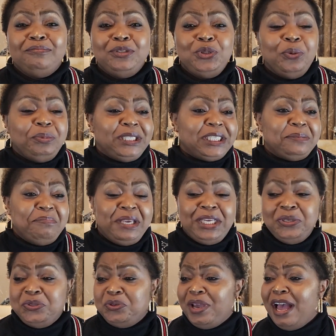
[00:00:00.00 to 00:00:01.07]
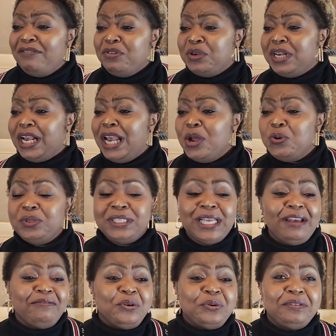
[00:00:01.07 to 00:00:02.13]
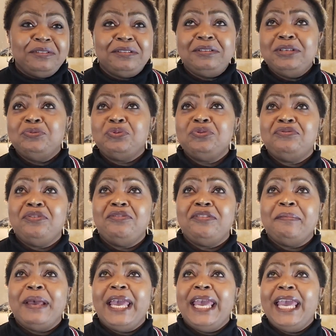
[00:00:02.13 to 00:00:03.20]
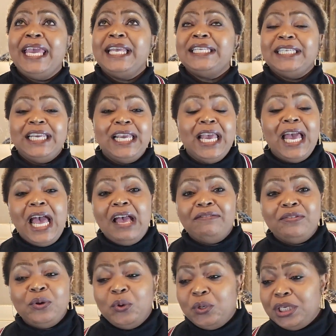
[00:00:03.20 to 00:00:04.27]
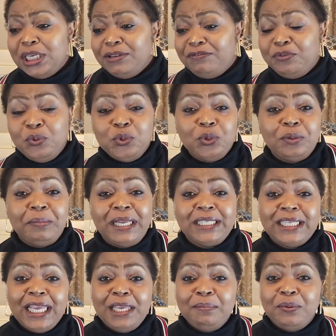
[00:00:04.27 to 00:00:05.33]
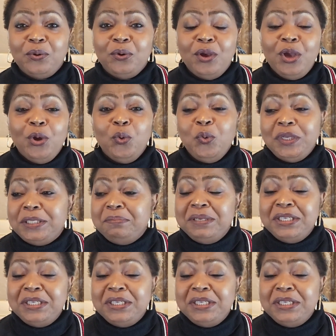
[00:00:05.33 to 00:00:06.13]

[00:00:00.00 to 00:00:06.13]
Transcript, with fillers: You're just making sure I've got clothes, I've got the roof over my head, I've got food on my table, which